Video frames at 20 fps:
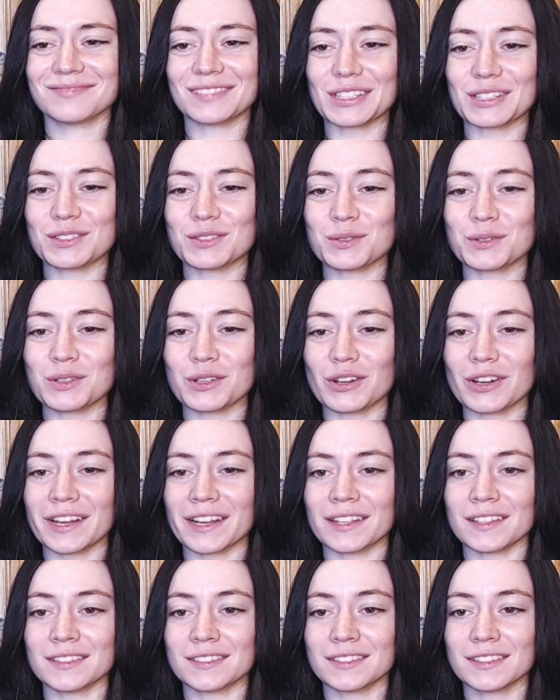They're doing
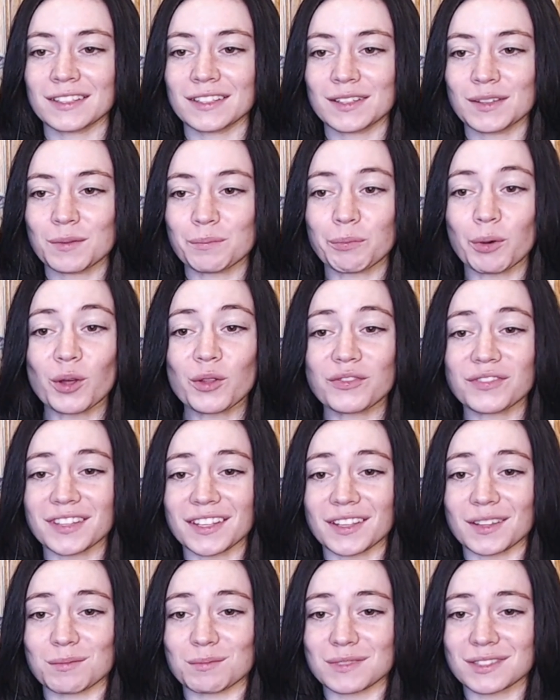great. Both
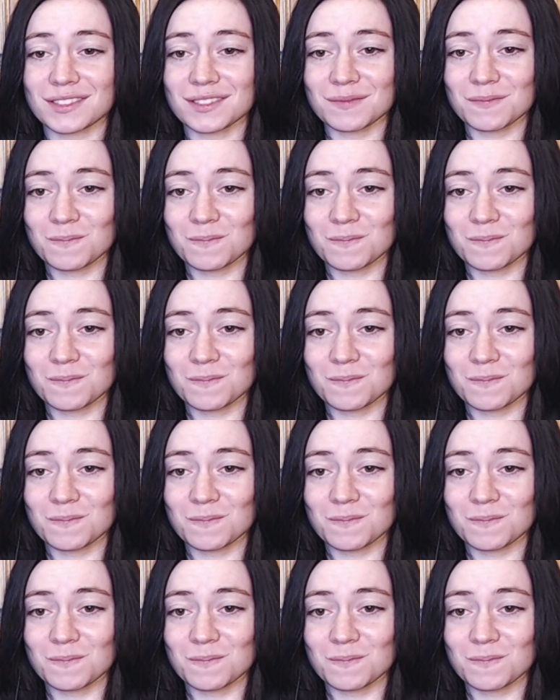teams.